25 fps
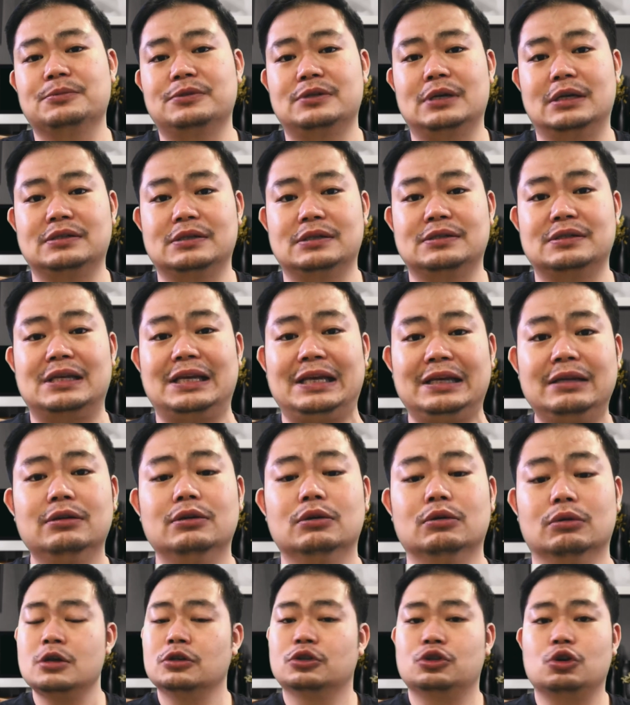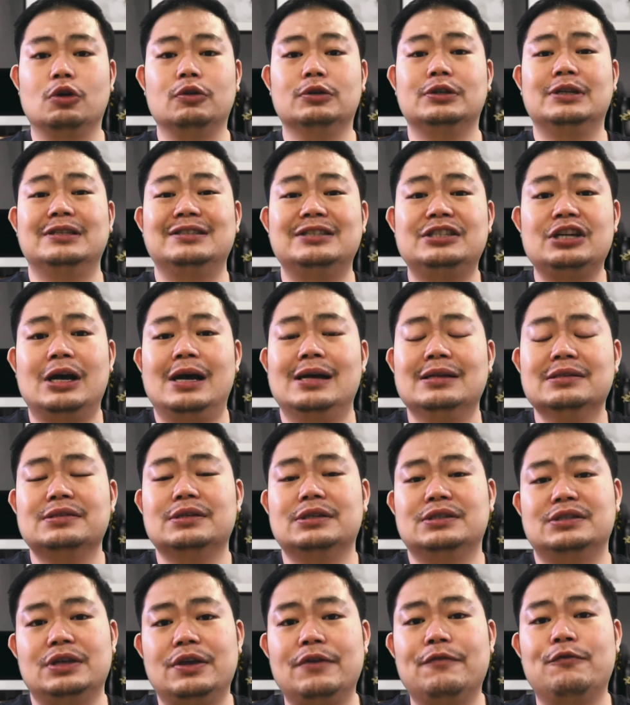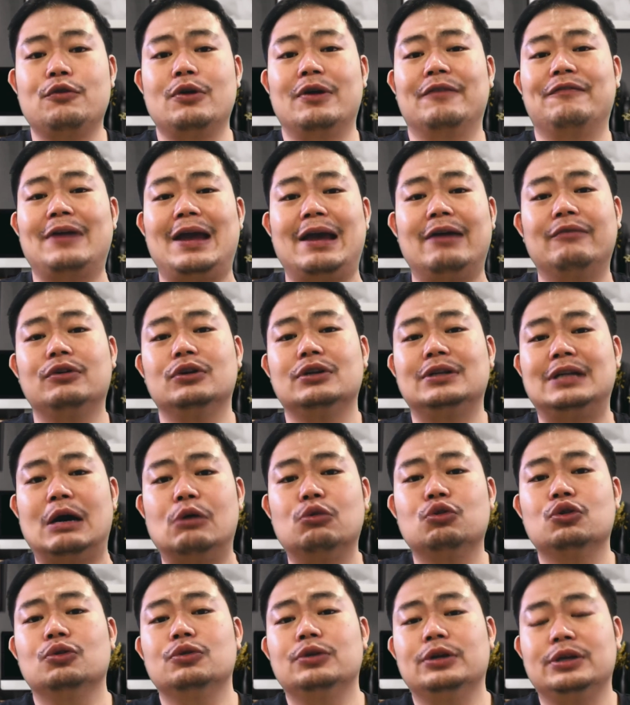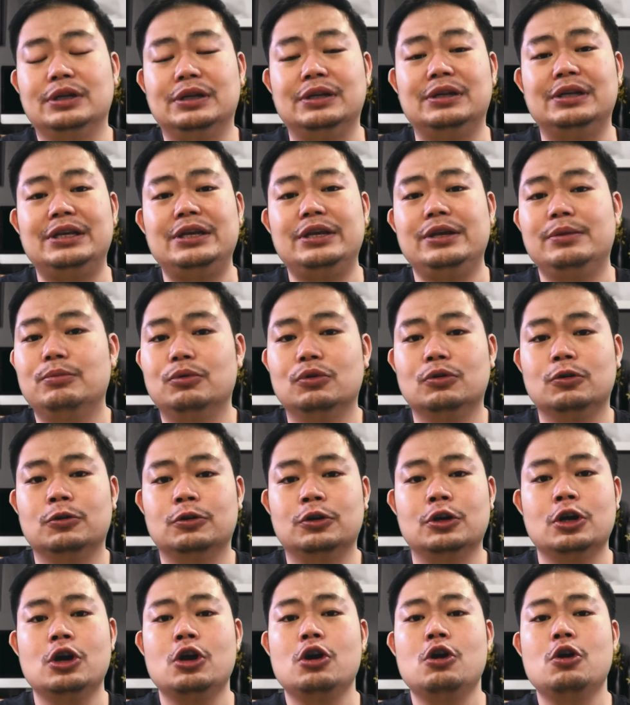such as Kindle. So the chances, if you have ever downloaded an ebook